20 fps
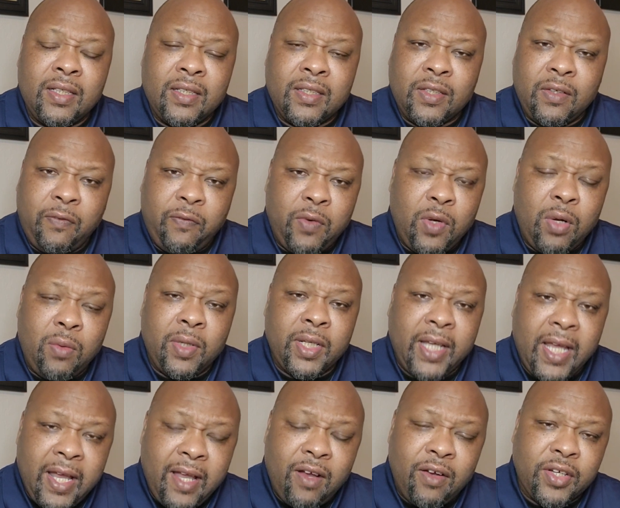your
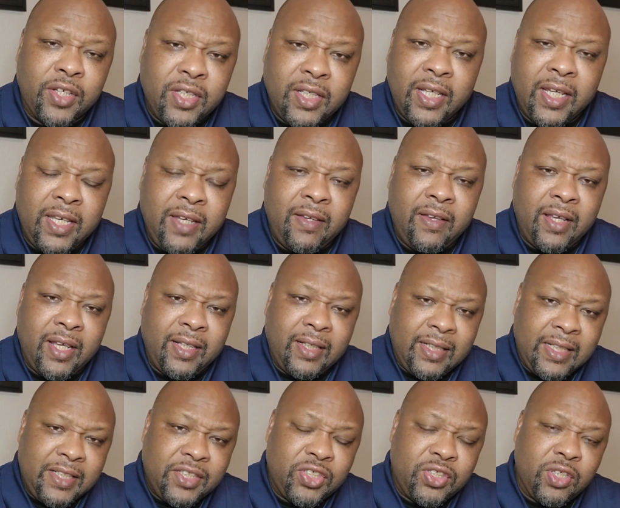401k or at
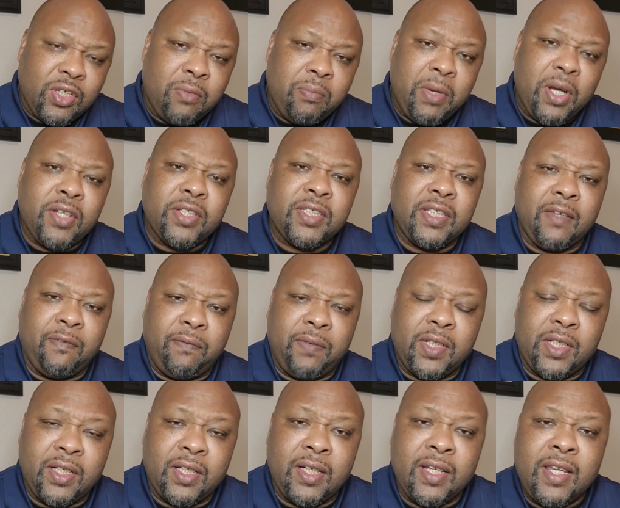least your Mercy
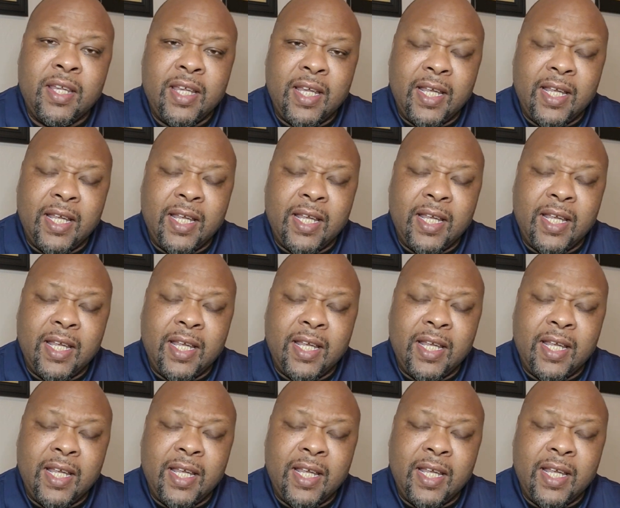Fund